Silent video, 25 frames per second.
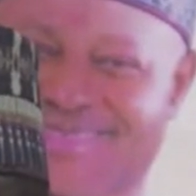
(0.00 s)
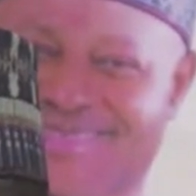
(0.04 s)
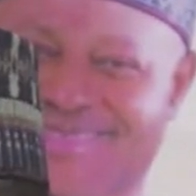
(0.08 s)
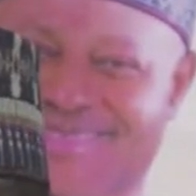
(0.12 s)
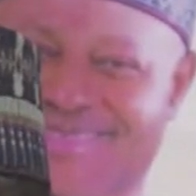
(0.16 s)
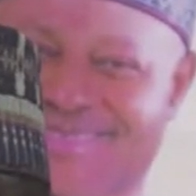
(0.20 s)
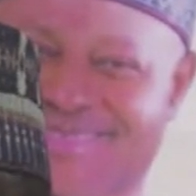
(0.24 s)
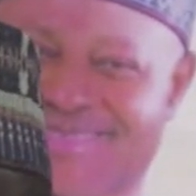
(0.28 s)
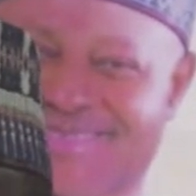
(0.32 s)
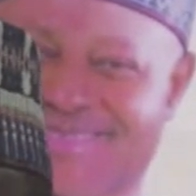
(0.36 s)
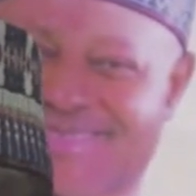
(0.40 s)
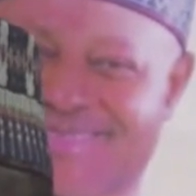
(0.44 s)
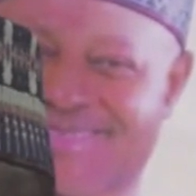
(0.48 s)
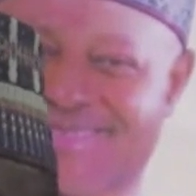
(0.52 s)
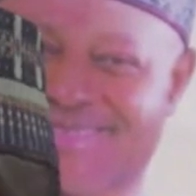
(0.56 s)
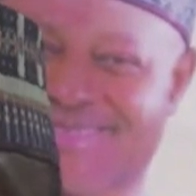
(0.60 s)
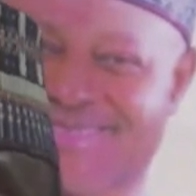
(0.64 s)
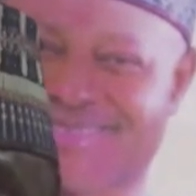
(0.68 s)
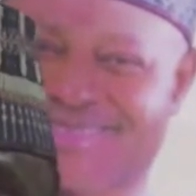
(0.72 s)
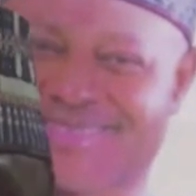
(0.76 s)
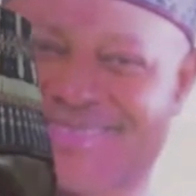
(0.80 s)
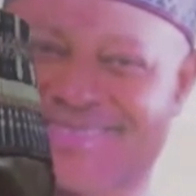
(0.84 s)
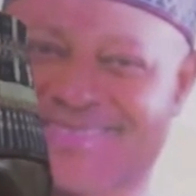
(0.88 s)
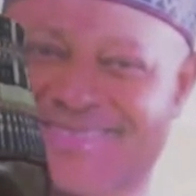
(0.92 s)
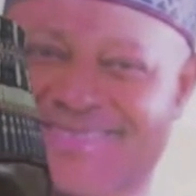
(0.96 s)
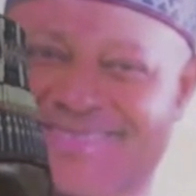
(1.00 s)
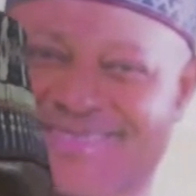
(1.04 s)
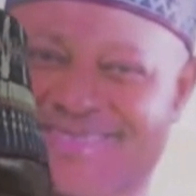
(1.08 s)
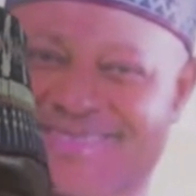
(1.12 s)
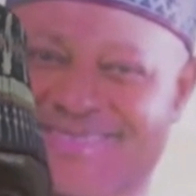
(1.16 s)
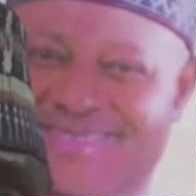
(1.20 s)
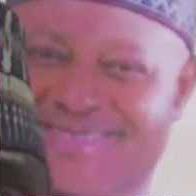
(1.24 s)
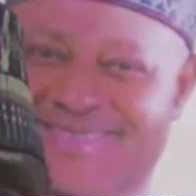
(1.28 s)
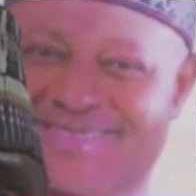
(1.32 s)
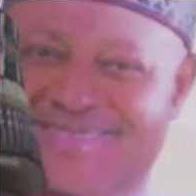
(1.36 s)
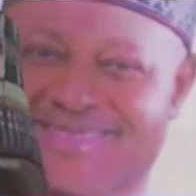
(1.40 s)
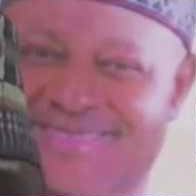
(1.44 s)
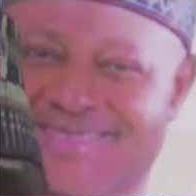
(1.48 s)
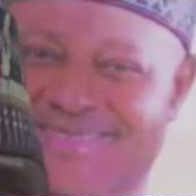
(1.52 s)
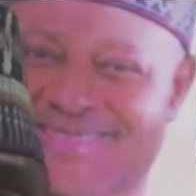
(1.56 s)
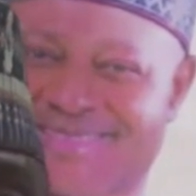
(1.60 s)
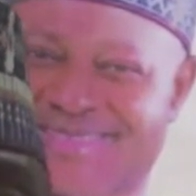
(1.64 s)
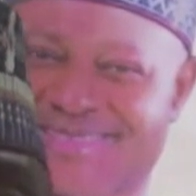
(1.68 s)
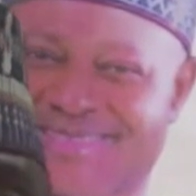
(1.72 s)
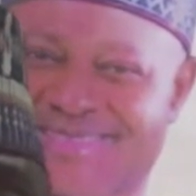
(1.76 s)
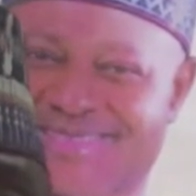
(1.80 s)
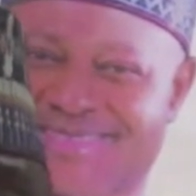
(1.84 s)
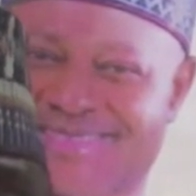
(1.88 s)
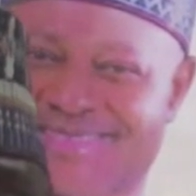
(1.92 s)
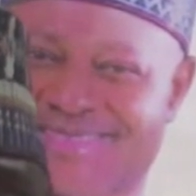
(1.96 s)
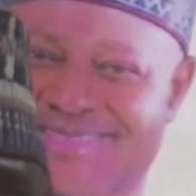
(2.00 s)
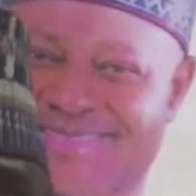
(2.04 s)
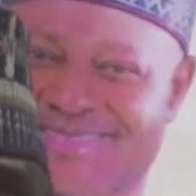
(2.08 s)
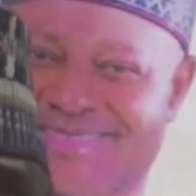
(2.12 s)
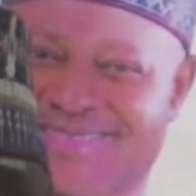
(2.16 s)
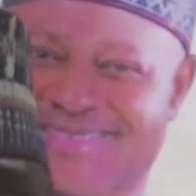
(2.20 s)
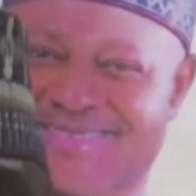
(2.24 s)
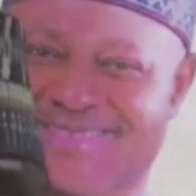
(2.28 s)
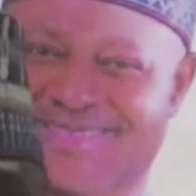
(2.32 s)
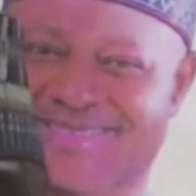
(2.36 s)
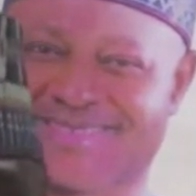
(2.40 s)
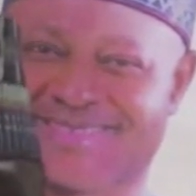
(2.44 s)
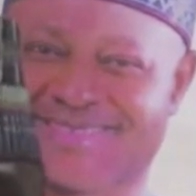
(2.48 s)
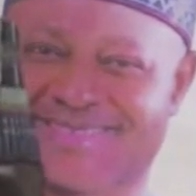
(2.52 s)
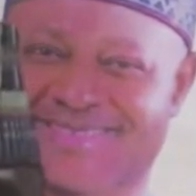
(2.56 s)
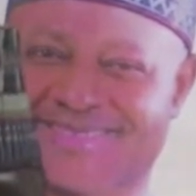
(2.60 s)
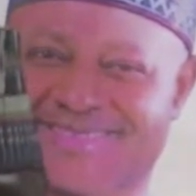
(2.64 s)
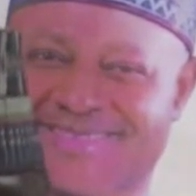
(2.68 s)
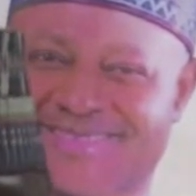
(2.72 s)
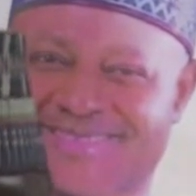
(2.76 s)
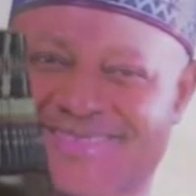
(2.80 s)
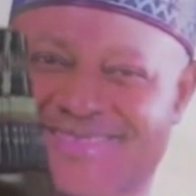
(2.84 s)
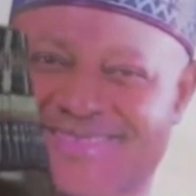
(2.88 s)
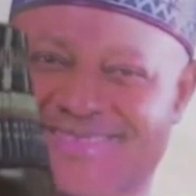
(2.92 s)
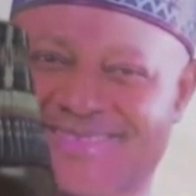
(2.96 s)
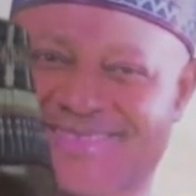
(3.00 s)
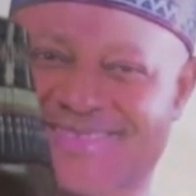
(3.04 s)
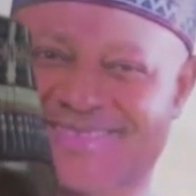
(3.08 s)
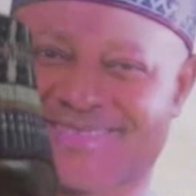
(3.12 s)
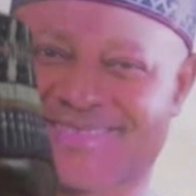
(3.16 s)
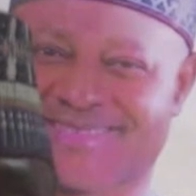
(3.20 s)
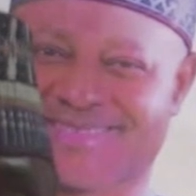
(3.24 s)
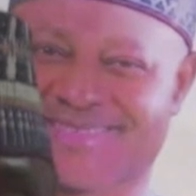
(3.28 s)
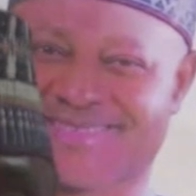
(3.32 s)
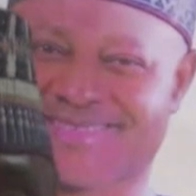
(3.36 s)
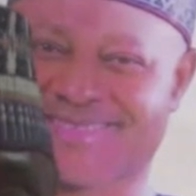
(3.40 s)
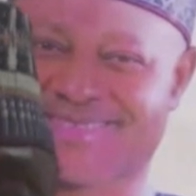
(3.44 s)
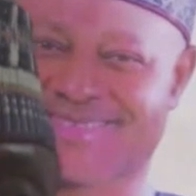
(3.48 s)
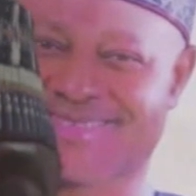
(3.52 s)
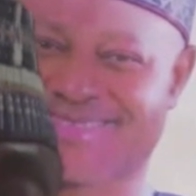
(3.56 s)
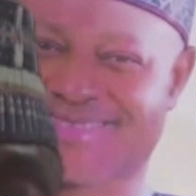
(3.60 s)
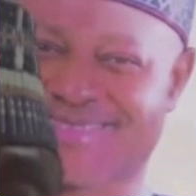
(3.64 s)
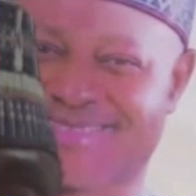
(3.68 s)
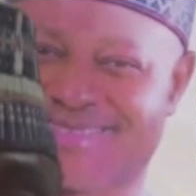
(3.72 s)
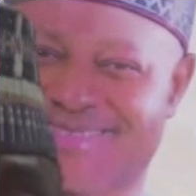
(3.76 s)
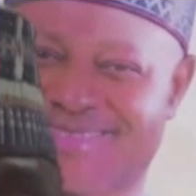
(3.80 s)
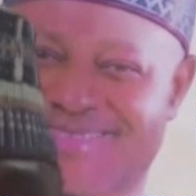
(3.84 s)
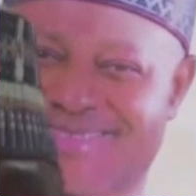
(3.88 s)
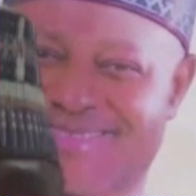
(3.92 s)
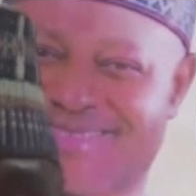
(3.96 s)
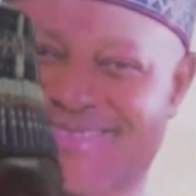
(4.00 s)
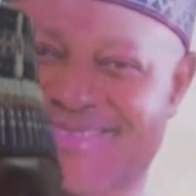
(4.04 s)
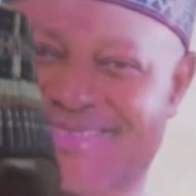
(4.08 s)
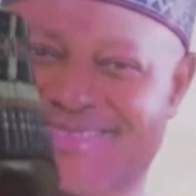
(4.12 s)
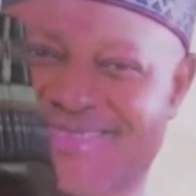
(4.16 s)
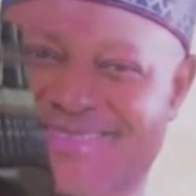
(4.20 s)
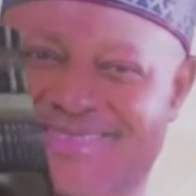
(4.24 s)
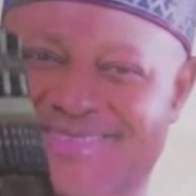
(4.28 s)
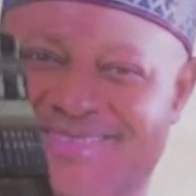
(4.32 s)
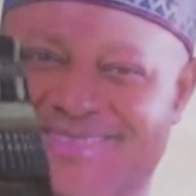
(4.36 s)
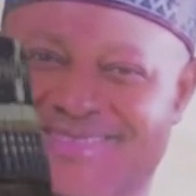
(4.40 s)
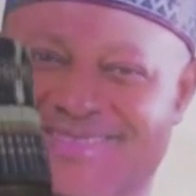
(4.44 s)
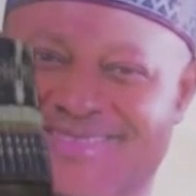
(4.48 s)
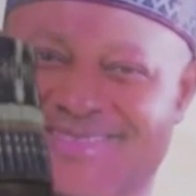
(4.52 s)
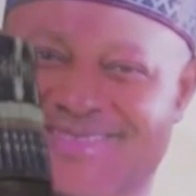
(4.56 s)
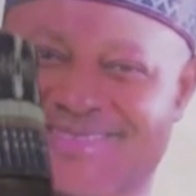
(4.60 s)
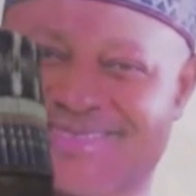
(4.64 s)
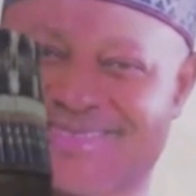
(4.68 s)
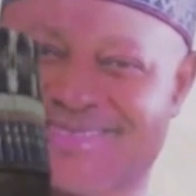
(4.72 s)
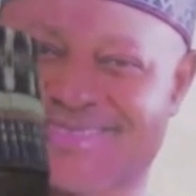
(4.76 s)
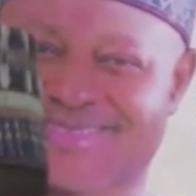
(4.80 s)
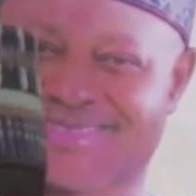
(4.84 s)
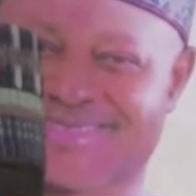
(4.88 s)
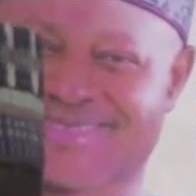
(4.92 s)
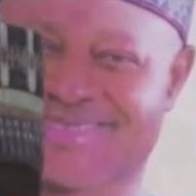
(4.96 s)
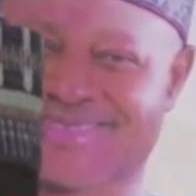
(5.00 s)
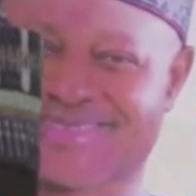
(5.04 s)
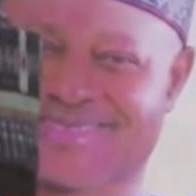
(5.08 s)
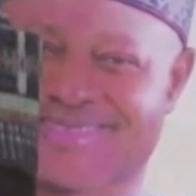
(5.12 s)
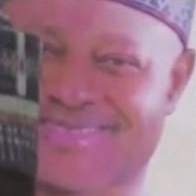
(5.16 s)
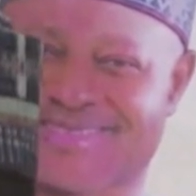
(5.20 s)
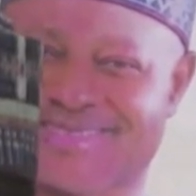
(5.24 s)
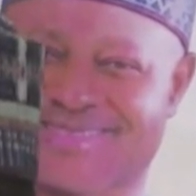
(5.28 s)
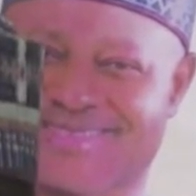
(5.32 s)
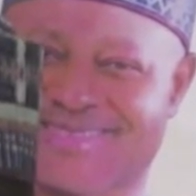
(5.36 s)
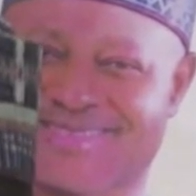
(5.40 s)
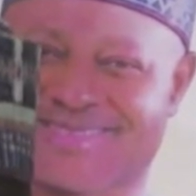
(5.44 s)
This person isn't speaking.